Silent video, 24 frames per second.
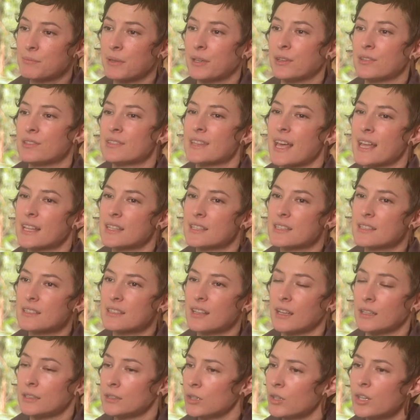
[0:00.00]
because that's
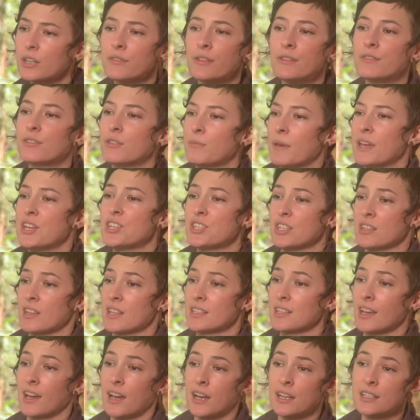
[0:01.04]
a lot of information
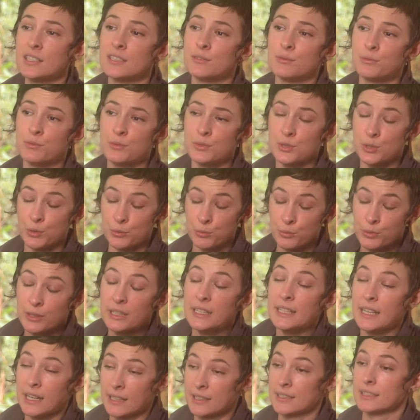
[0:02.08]
that's hard to
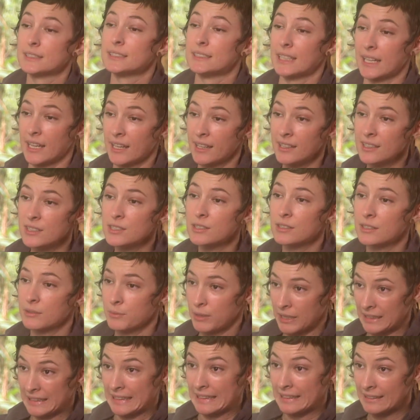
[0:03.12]
really understand
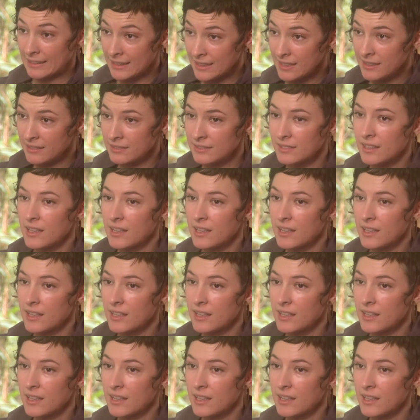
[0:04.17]
clearly.